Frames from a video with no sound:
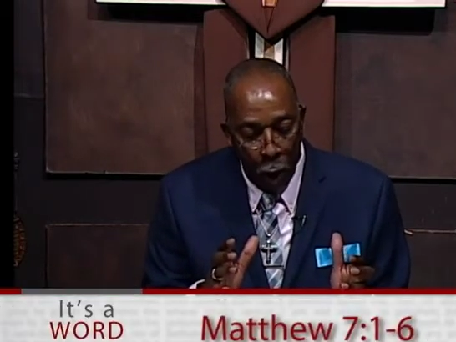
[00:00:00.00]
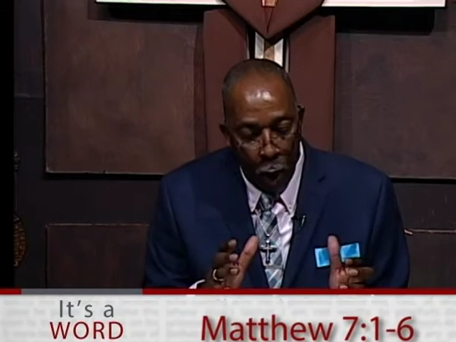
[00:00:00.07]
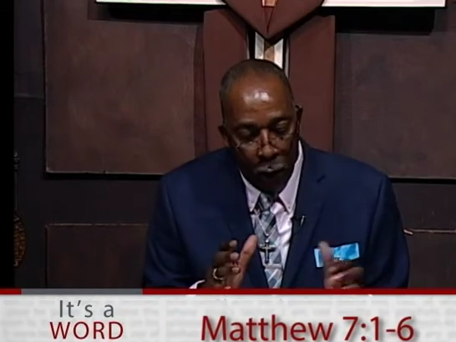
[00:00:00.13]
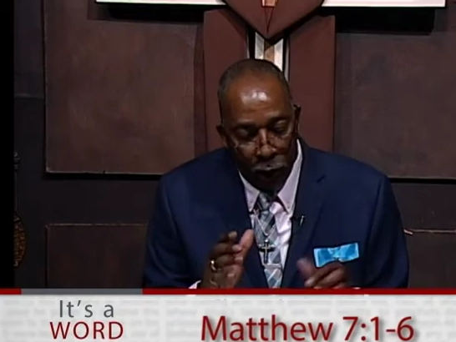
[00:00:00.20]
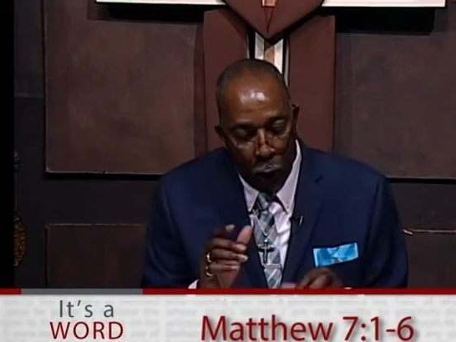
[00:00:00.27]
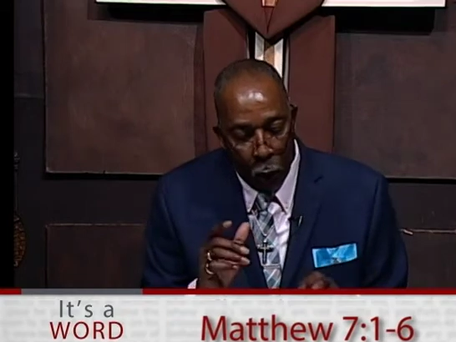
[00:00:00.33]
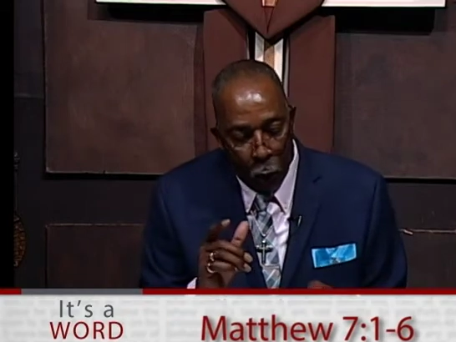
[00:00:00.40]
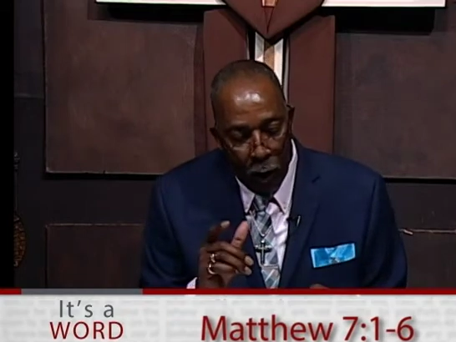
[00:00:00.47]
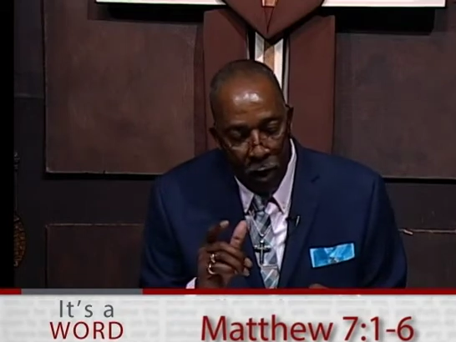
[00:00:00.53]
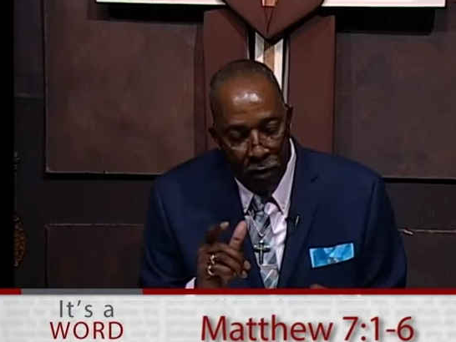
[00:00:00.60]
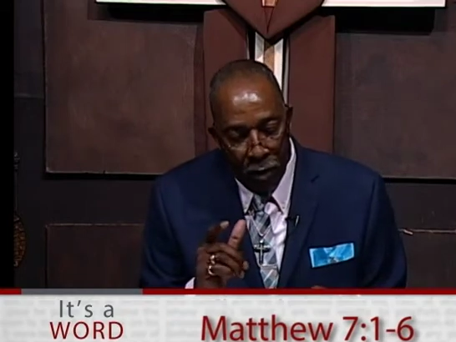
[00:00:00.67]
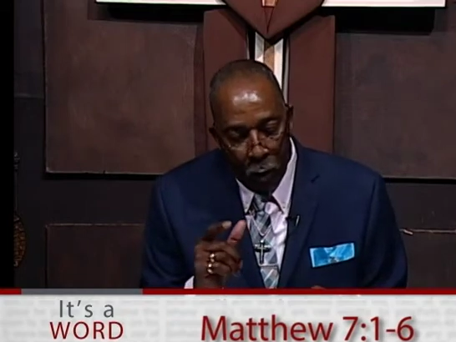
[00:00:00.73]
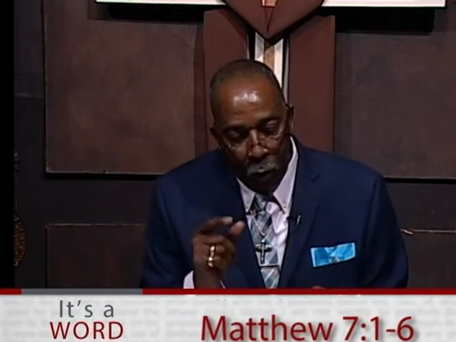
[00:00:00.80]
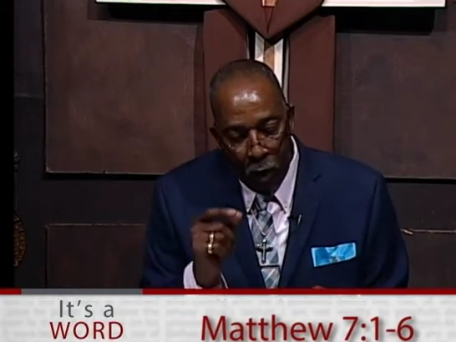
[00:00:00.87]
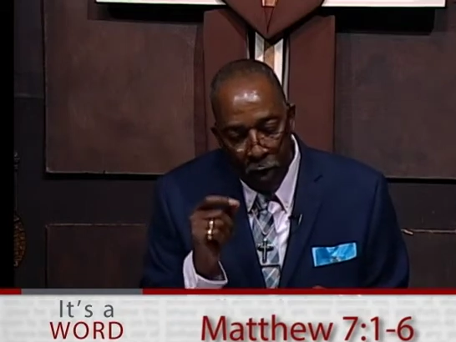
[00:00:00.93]
For with,
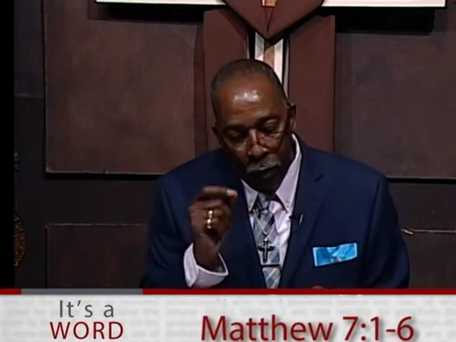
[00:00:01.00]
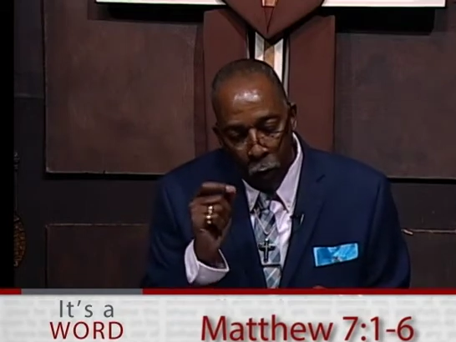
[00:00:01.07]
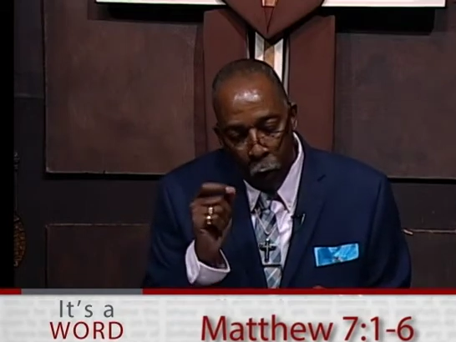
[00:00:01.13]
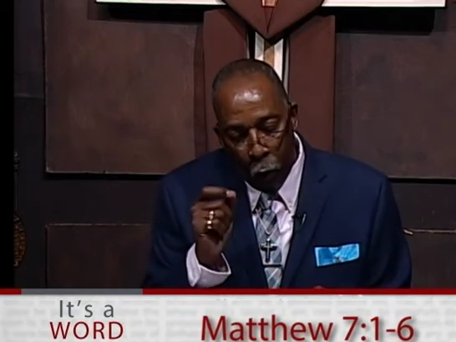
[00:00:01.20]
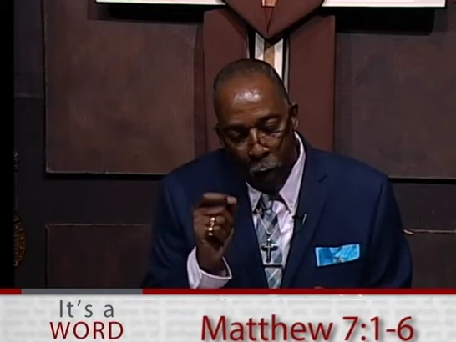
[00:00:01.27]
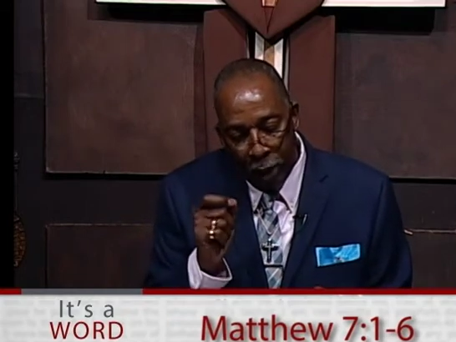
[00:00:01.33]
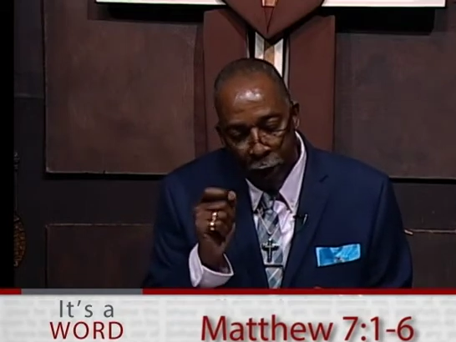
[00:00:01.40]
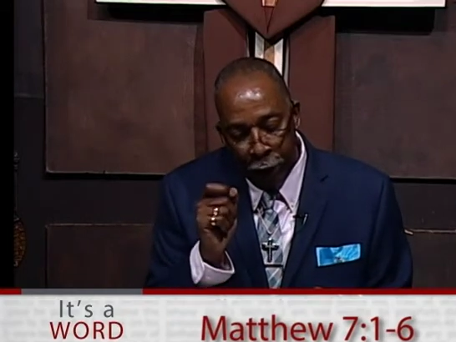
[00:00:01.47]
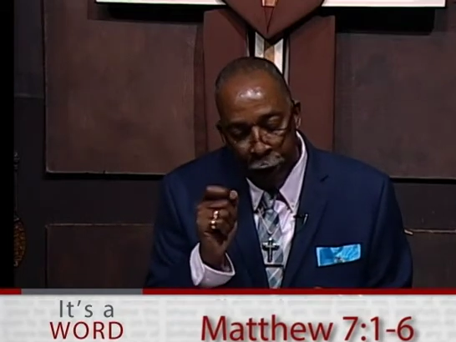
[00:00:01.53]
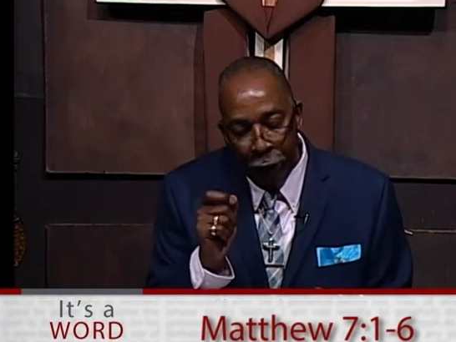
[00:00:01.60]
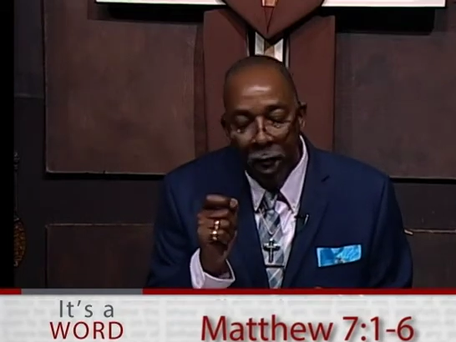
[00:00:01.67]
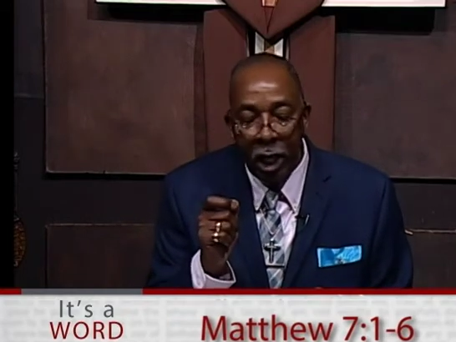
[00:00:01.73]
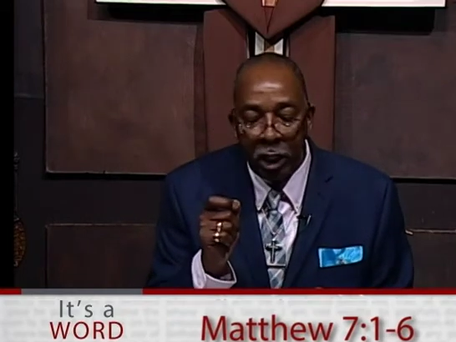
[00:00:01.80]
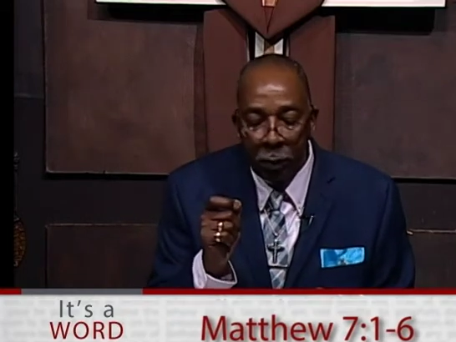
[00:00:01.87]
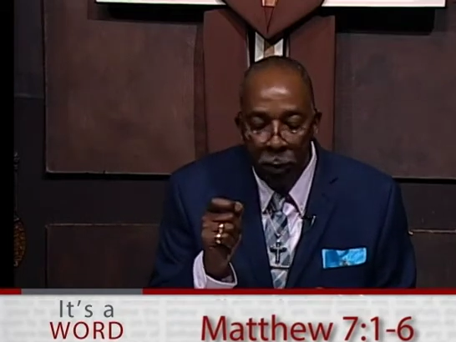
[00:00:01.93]
with what
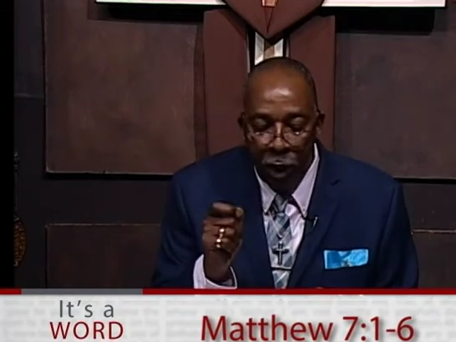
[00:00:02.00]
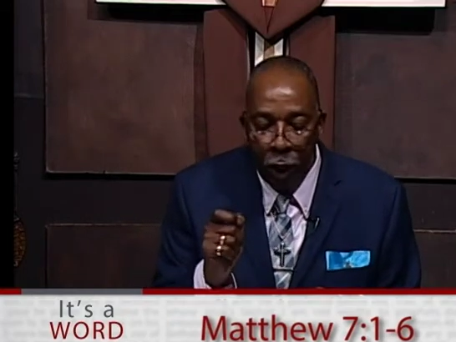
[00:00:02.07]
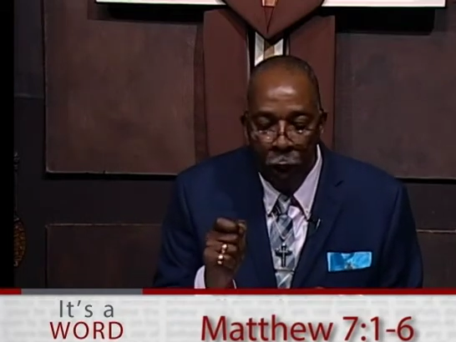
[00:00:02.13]
judgment